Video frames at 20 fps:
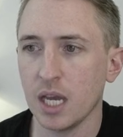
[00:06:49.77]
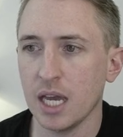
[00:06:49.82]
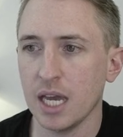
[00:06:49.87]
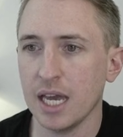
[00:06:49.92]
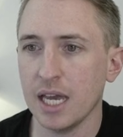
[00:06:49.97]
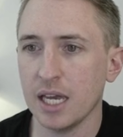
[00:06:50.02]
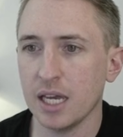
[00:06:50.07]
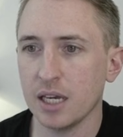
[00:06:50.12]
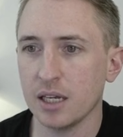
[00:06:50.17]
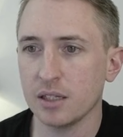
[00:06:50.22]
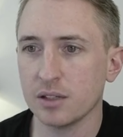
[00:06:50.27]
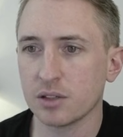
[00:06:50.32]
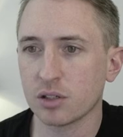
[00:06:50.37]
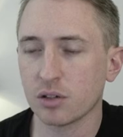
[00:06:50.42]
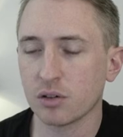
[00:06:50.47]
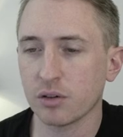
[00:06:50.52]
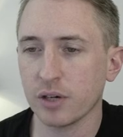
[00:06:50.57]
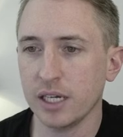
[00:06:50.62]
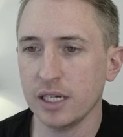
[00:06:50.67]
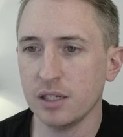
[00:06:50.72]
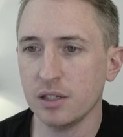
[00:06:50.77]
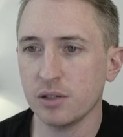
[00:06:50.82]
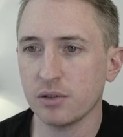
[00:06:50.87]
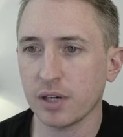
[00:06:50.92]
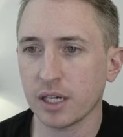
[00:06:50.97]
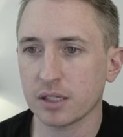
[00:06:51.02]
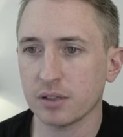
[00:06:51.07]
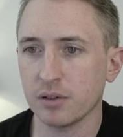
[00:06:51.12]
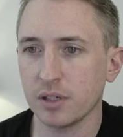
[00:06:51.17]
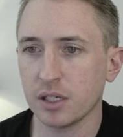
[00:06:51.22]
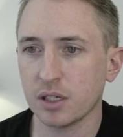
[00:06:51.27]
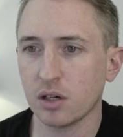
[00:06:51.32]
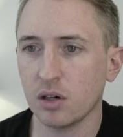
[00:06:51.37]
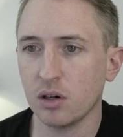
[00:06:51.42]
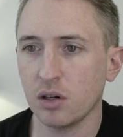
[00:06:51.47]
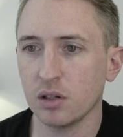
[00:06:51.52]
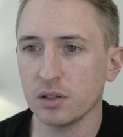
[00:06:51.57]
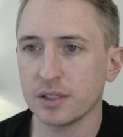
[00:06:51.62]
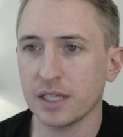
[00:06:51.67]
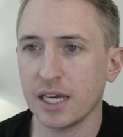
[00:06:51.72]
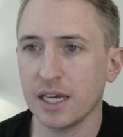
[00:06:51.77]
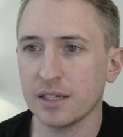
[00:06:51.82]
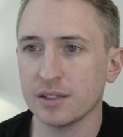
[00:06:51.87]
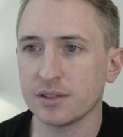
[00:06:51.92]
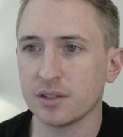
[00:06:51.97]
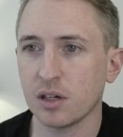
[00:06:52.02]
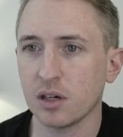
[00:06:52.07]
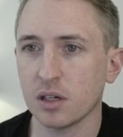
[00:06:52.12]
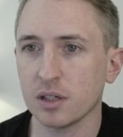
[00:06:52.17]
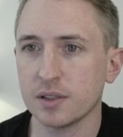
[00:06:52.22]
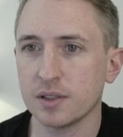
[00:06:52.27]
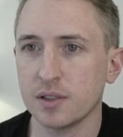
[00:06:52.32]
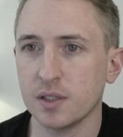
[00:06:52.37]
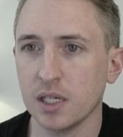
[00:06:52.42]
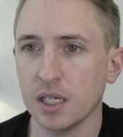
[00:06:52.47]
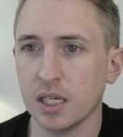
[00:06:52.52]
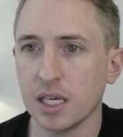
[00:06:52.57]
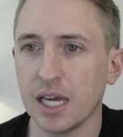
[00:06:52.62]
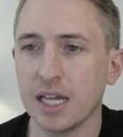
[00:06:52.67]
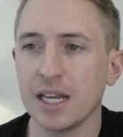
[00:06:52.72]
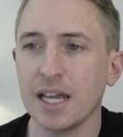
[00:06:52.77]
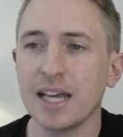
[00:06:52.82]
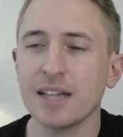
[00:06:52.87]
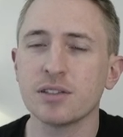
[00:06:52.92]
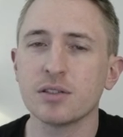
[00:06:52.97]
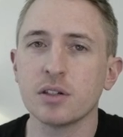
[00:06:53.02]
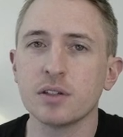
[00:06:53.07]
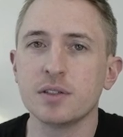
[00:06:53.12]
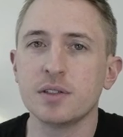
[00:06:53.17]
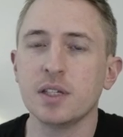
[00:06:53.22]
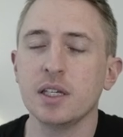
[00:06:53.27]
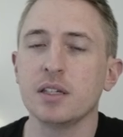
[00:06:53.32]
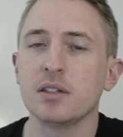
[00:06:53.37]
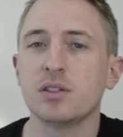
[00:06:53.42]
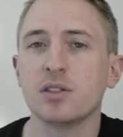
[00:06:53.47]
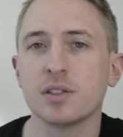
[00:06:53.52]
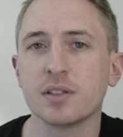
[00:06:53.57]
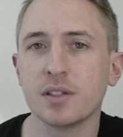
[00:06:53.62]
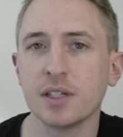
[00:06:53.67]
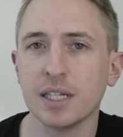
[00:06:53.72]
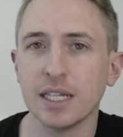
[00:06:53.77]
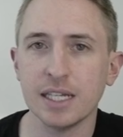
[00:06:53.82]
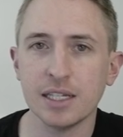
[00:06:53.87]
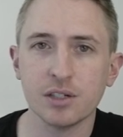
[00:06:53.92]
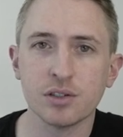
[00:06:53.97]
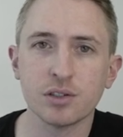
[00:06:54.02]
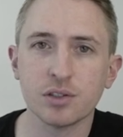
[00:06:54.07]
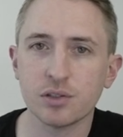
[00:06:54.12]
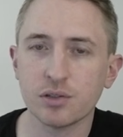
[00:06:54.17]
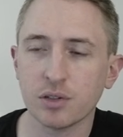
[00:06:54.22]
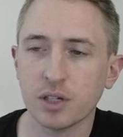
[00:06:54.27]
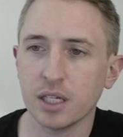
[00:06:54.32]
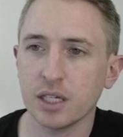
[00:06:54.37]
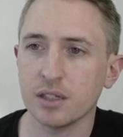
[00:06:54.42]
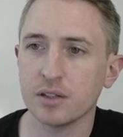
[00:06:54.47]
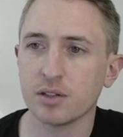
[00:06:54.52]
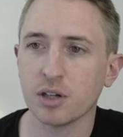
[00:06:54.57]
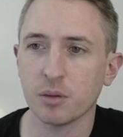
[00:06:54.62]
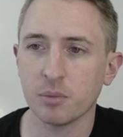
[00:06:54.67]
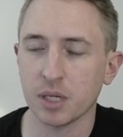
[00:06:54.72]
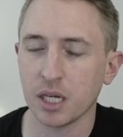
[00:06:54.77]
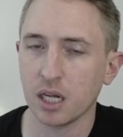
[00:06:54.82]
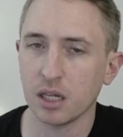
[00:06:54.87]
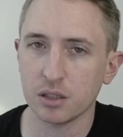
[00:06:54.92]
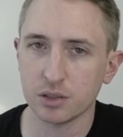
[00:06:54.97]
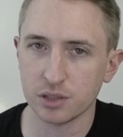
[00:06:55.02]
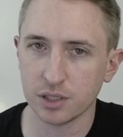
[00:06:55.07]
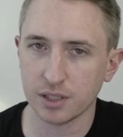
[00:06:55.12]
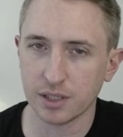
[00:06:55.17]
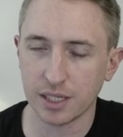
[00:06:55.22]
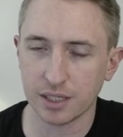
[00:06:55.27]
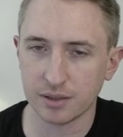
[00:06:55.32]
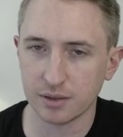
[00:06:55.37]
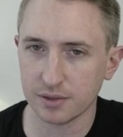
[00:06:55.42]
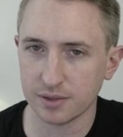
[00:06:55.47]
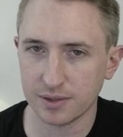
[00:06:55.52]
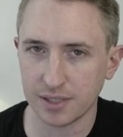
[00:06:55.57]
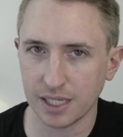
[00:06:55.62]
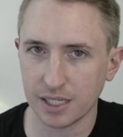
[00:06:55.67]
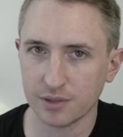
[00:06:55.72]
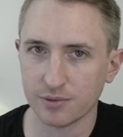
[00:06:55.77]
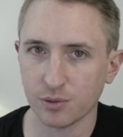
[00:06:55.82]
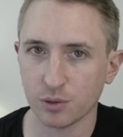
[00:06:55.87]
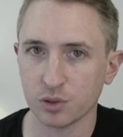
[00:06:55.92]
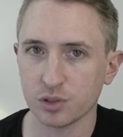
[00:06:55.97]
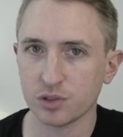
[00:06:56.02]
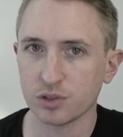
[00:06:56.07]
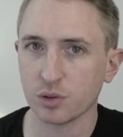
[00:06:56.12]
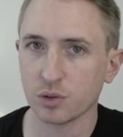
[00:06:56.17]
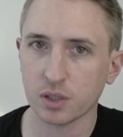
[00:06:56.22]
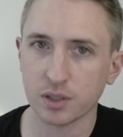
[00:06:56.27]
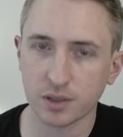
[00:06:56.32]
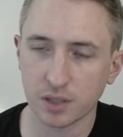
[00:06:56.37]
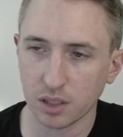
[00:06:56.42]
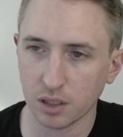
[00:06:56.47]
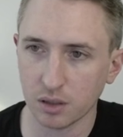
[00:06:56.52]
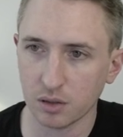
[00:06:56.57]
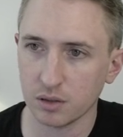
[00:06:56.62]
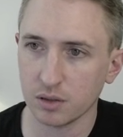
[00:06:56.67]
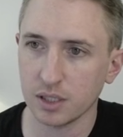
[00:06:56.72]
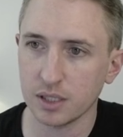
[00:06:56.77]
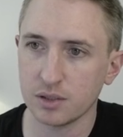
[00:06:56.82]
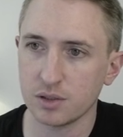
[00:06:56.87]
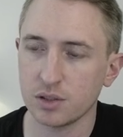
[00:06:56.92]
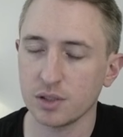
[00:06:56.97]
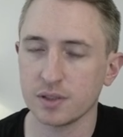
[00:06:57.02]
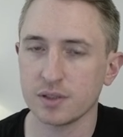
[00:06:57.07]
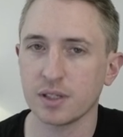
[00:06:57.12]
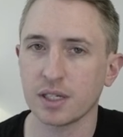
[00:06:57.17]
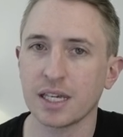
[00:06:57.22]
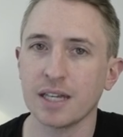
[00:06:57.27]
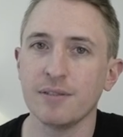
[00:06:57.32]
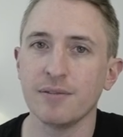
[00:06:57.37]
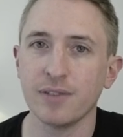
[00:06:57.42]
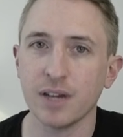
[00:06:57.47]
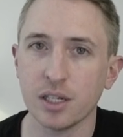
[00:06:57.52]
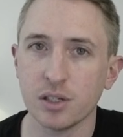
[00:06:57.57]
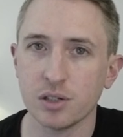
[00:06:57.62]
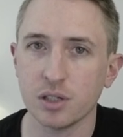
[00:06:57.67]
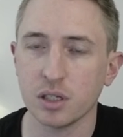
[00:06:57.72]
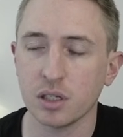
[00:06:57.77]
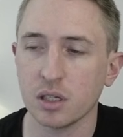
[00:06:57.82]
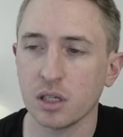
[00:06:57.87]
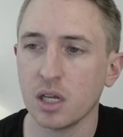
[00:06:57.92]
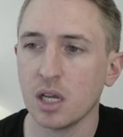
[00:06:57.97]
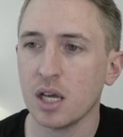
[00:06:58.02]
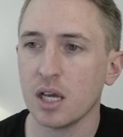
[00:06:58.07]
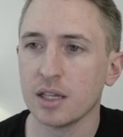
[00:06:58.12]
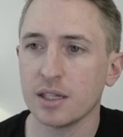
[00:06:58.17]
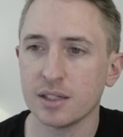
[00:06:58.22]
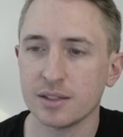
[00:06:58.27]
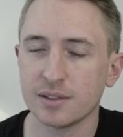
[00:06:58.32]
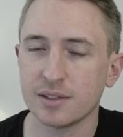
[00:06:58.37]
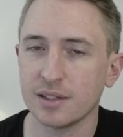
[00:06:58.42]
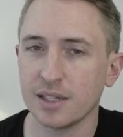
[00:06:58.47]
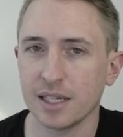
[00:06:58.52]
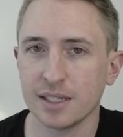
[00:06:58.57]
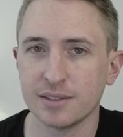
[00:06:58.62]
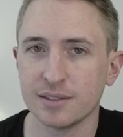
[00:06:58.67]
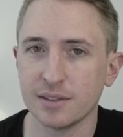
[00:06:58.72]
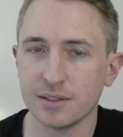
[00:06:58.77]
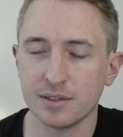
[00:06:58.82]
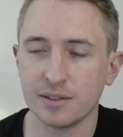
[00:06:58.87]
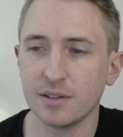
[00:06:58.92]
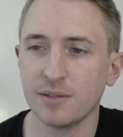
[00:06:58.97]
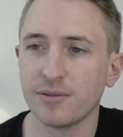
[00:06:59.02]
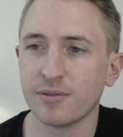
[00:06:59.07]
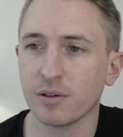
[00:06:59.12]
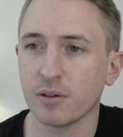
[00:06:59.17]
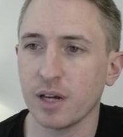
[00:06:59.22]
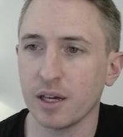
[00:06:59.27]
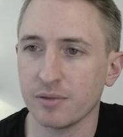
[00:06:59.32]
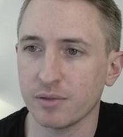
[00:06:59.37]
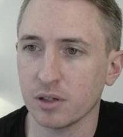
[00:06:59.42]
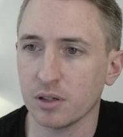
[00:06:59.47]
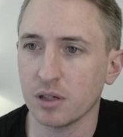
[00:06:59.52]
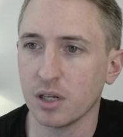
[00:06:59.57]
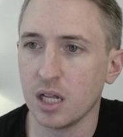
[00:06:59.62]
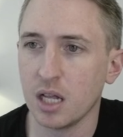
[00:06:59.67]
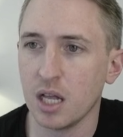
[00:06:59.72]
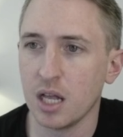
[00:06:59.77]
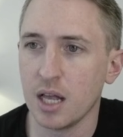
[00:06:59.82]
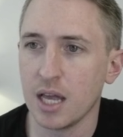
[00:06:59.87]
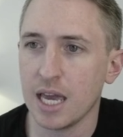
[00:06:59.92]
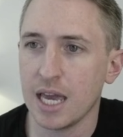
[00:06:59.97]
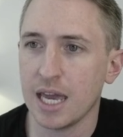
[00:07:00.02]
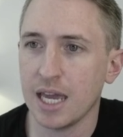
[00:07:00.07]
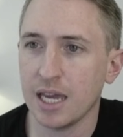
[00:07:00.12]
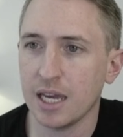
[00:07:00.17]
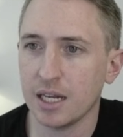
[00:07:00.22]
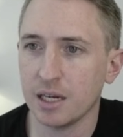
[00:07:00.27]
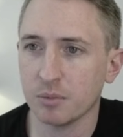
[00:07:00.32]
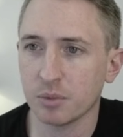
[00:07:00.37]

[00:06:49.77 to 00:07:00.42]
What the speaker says: and create a directory called SRC. And SRC is just an industry terminology that stands for source code. It's just a convention that's existed forever. And I'm